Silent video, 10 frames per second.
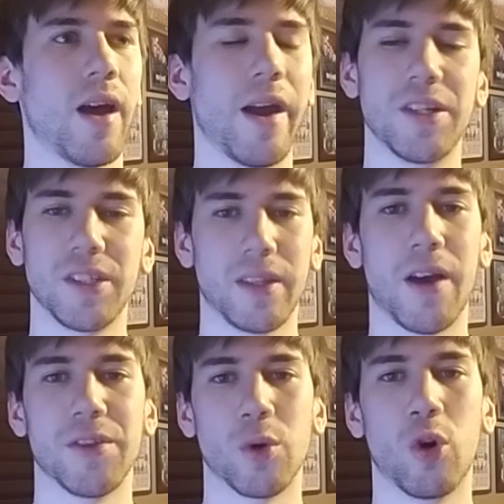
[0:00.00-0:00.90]
I just think
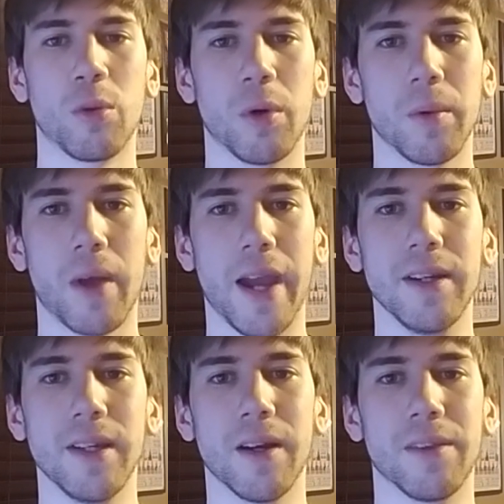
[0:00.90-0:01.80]
that was a horrible
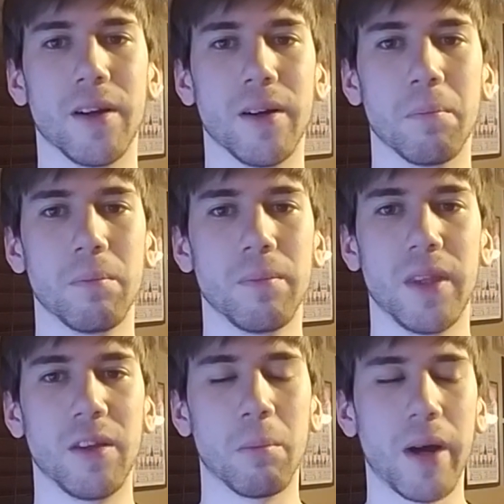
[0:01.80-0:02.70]
idea in
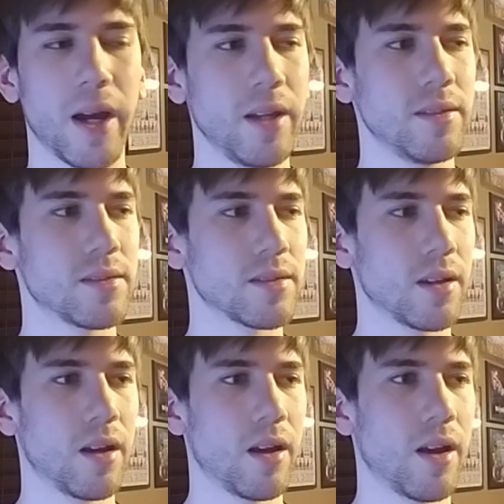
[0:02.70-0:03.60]
their minds.
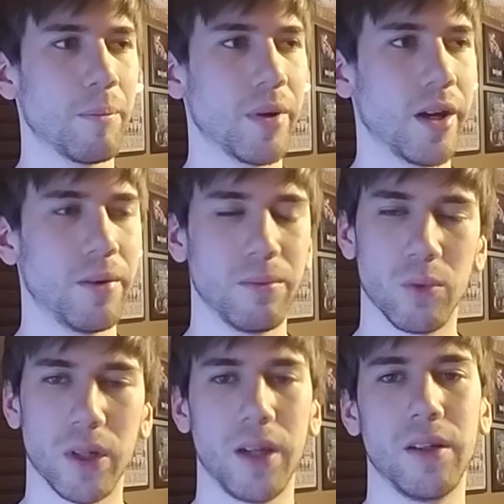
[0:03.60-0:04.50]
But
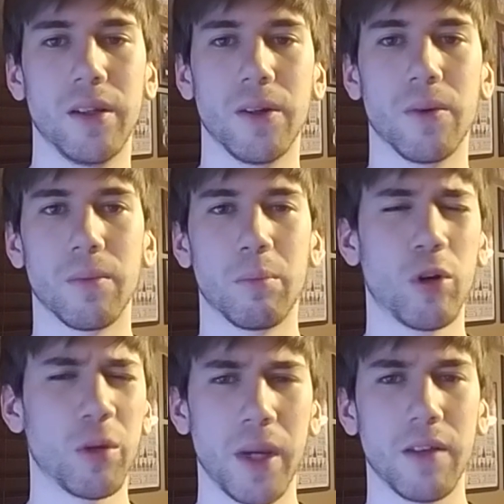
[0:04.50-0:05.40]
what can you do?
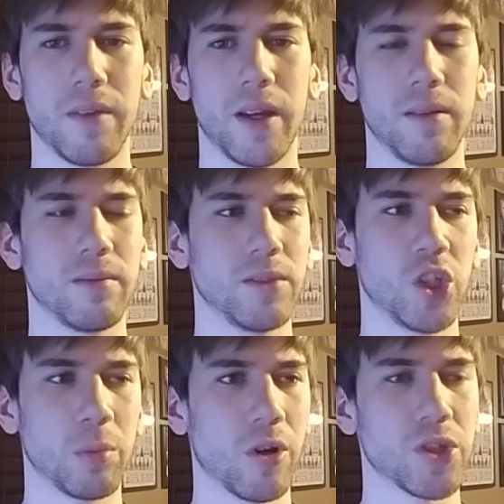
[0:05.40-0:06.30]
Boring main event,
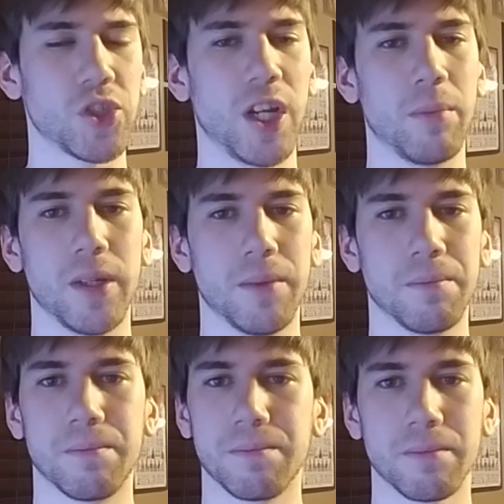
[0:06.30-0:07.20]
Jinder Mahal's champion.
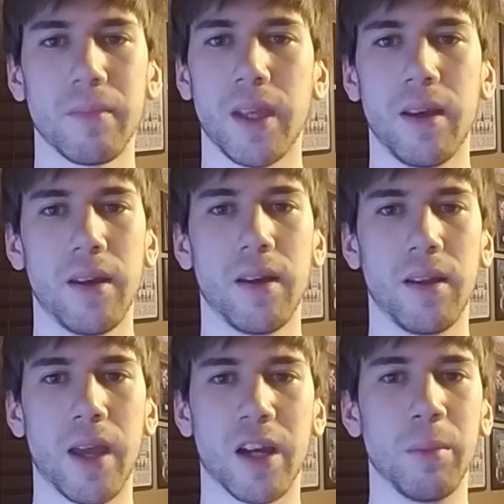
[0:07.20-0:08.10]

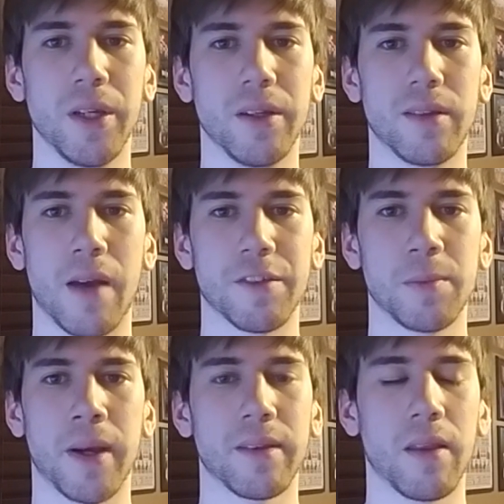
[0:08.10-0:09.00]
Not going to be a good time for
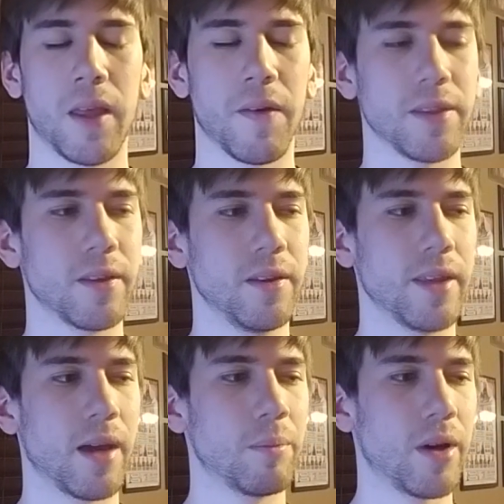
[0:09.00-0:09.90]
SmackDown Live, I can tell you
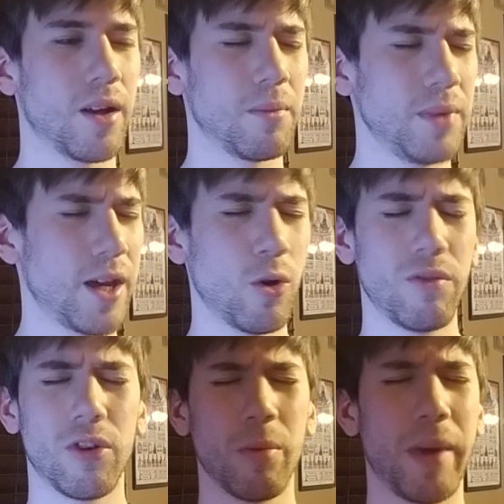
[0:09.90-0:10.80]
that. But yeah,
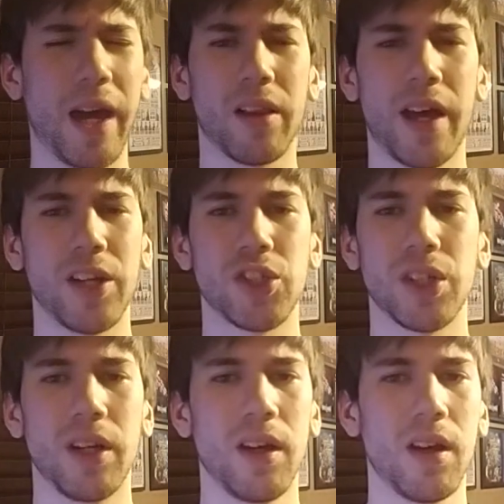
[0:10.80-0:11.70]
overall,
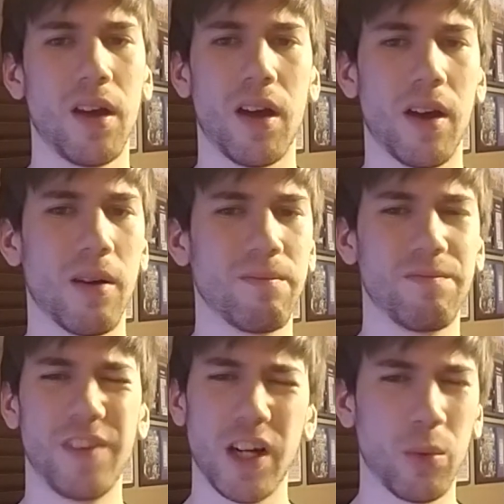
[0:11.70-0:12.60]
Backlash,
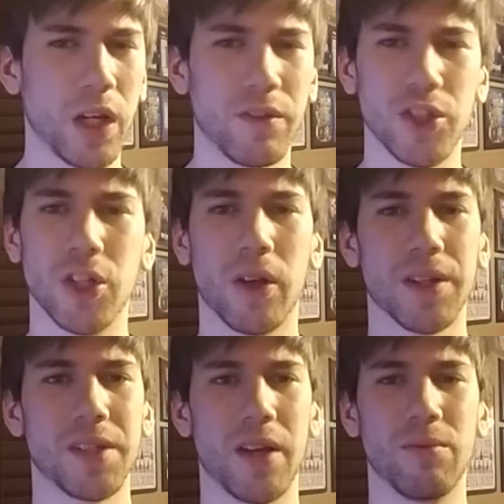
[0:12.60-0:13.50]
very whatever show, like
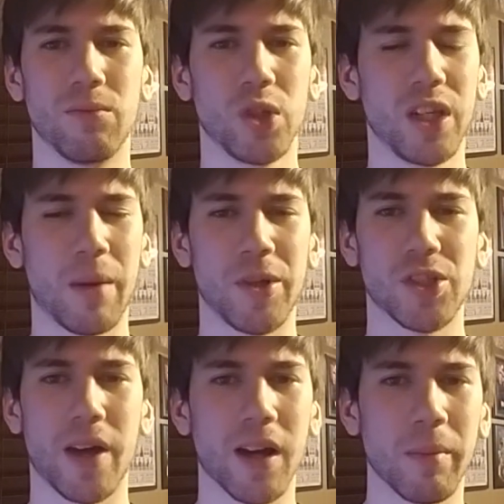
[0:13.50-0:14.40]
I said, really not much
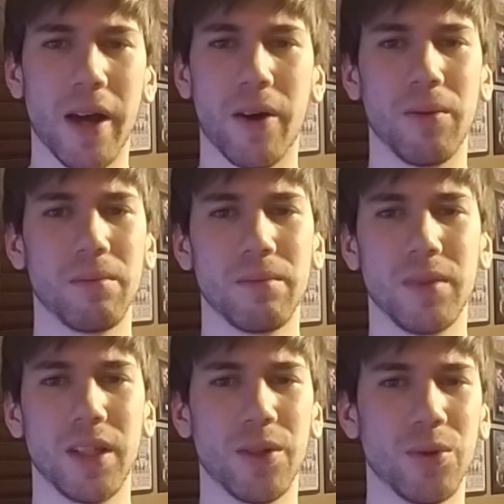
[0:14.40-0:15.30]
to talk about.
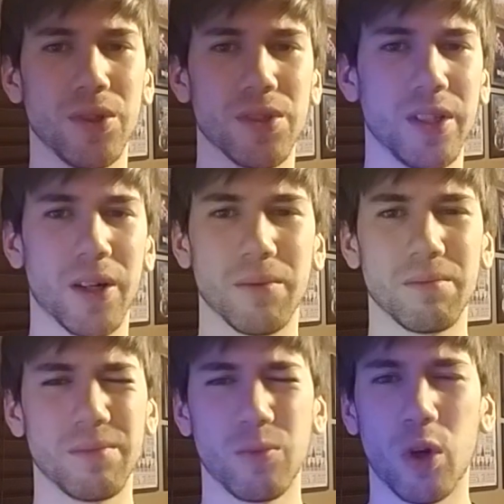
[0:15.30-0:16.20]
It was, you know,
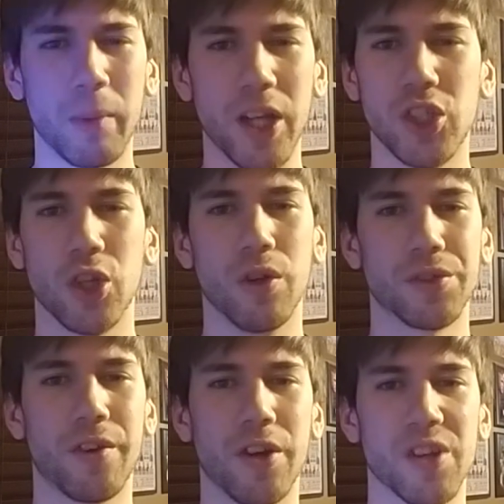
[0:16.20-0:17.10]
one match show
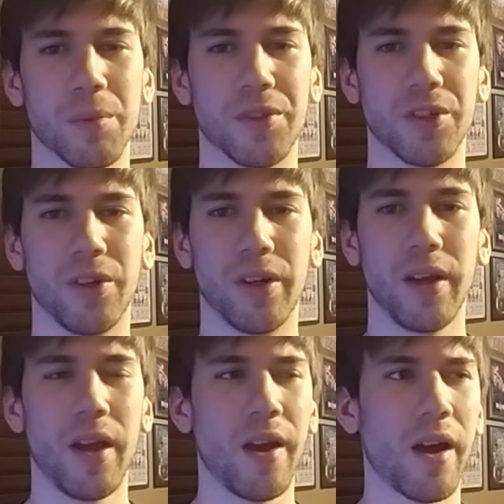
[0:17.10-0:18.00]
as far as I'm concerned.
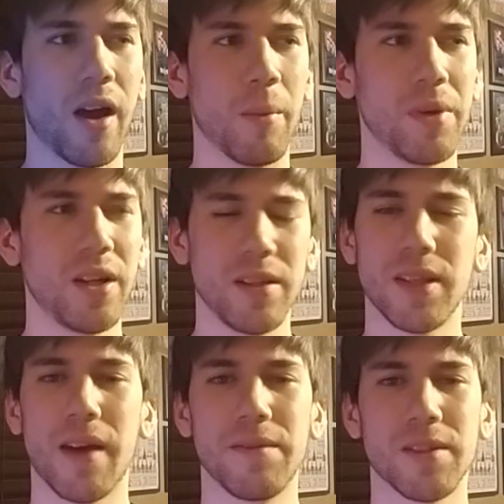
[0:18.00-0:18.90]
But it did
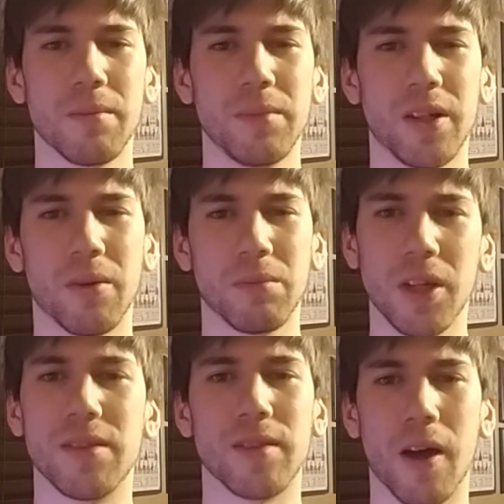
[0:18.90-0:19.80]
have some, you know,
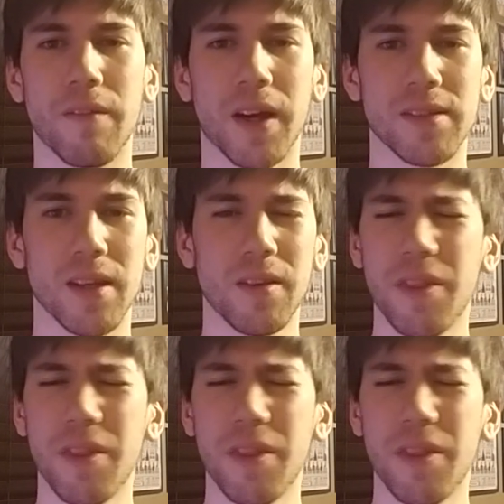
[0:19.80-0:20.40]
good stuff, like I said.